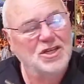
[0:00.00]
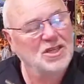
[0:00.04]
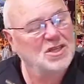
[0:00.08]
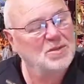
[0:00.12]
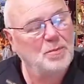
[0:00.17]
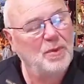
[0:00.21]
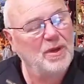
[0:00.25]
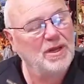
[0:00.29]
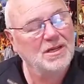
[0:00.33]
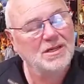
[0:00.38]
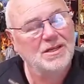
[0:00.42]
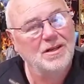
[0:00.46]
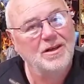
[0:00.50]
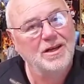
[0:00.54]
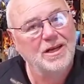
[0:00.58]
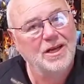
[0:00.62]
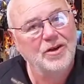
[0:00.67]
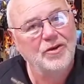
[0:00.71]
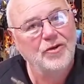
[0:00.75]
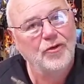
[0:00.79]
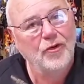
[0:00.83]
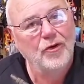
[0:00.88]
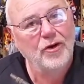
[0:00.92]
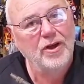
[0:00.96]
just spins like
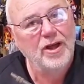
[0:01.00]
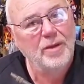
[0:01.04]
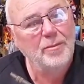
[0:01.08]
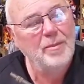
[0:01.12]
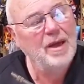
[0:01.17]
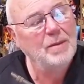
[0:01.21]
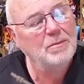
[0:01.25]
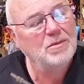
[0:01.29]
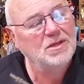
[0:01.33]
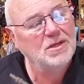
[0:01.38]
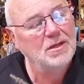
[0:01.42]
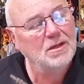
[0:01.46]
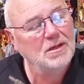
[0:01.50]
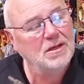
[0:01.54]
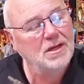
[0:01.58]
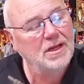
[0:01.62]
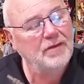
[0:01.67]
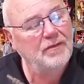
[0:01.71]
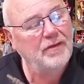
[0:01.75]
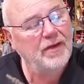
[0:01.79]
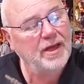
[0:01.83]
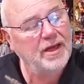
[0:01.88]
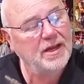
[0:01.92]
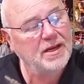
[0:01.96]
a dream,
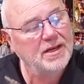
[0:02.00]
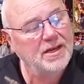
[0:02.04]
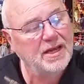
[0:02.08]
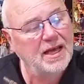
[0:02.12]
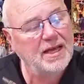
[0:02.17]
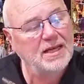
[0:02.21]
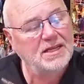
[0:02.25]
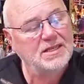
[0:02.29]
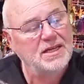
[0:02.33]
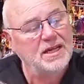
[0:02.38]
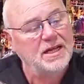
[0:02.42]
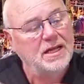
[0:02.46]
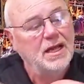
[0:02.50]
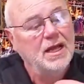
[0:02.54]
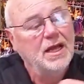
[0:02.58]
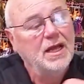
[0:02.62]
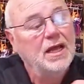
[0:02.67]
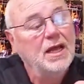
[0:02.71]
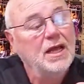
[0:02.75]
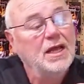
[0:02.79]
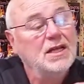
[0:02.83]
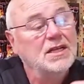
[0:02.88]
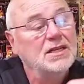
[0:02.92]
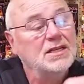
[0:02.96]
absolutely fantastic.
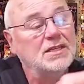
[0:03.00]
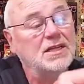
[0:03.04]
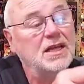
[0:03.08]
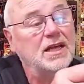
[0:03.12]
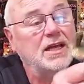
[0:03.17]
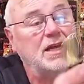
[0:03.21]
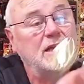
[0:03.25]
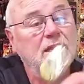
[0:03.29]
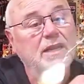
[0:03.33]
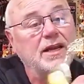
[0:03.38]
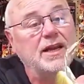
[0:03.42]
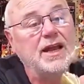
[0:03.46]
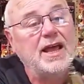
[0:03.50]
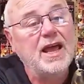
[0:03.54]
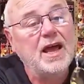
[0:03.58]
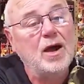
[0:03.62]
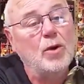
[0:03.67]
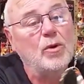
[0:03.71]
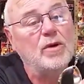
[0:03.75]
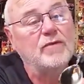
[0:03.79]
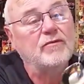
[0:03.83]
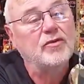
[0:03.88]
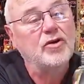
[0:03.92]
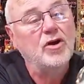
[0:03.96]
See, now
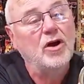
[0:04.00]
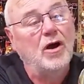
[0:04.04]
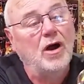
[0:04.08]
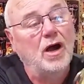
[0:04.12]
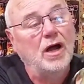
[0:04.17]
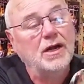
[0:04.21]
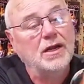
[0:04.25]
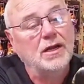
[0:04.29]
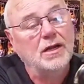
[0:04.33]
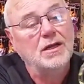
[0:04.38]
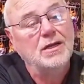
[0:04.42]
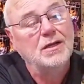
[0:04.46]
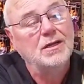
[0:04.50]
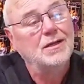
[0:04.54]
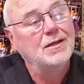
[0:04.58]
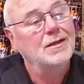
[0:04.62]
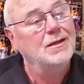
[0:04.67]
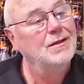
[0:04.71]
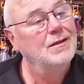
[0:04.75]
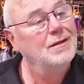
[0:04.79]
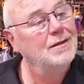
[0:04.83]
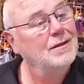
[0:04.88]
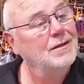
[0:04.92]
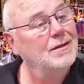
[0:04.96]
we've got
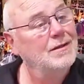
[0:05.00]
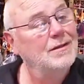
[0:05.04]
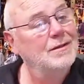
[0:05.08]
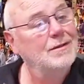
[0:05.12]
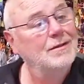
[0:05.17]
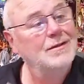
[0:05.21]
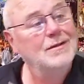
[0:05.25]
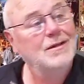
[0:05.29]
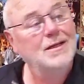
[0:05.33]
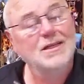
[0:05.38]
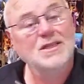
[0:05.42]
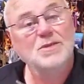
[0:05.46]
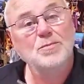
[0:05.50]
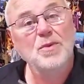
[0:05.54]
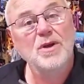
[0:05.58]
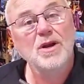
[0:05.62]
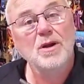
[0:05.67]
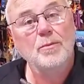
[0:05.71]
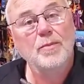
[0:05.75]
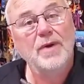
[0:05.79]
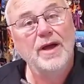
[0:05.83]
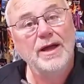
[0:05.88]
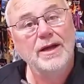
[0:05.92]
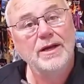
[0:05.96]
a
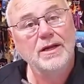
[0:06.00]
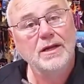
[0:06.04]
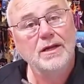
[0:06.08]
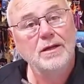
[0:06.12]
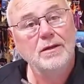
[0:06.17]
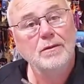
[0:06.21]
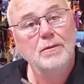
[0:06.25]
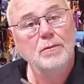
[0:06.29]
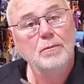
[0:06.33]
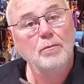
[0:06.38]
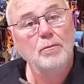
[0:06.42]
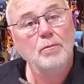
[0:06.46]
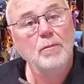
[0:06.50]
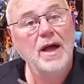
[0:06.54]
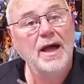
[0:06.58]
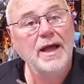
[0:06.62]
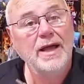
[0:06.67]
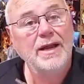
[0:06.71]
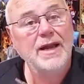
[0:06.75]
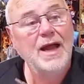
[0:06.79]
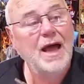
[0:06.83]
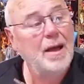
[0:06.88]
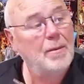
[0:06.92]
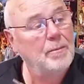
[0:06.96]
spinnerbait
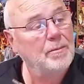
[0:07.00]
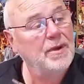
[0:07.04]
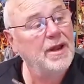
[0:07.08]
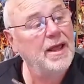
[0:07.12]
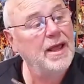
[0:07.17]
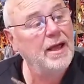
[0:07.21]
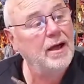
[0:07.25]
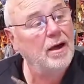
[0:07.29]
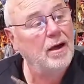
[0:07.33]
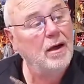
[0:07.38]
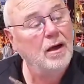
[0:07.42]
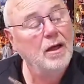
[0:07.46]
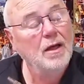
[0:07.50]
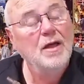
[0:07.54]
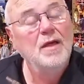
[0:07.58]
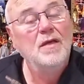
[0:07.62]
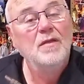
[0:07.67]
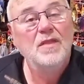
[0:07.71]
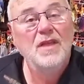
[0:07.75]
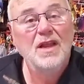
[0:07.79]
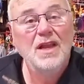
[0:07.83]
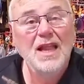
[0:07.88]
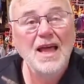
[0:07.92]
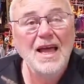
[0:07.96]
made up. Now,
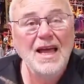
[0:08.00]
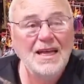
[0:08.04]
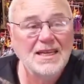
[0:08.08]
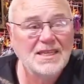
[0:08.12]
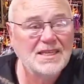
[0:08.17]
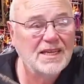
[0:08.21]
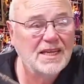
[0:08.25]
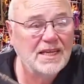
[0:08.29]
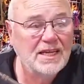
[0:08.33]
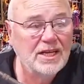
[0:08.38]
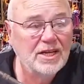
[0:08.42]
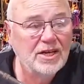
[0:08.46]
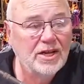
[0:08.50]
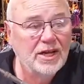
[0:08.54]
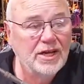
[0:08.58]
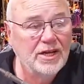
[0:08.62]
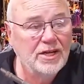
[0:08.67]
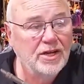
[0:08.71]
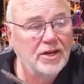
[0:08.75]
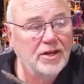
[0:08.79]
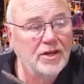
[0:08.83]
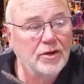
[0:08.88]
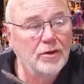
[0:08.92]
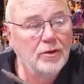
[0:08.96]
the last thing you
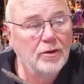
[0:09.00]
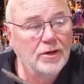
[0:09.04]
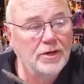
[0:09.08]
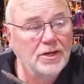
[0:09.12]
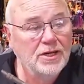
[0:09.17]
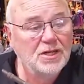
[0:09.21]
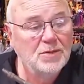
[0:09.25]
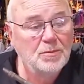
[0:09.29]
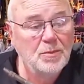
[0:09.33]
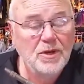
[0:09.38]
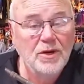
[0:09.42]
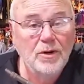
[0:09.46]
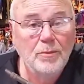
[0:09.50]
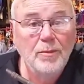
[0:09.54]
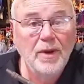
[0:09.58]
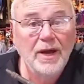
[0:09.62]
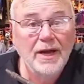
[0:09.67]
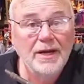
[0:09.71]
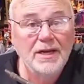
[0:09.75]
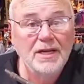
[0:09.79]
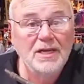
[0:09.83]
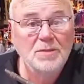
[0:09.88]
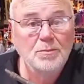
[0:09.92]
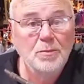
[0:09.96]
need to do on your
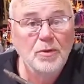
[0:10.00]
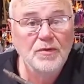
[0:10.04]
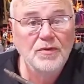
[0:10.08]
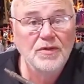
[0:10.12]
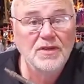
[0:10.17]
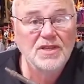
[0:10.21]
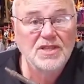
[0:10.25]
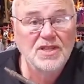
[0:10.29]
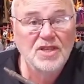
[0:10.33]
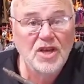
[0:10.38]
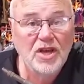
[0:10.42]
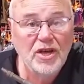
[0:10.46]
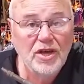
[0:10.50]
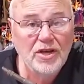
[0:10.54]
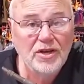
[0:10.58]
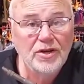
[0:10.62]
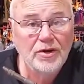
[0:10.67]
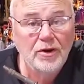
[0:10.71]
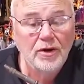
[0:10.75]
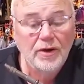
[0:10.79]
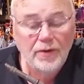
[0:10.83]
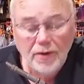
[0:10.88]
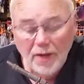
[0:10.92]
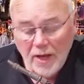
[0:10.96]
spinnerbait is put the skirt
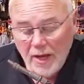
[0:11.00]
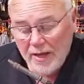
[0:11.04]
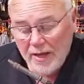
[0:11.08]
on.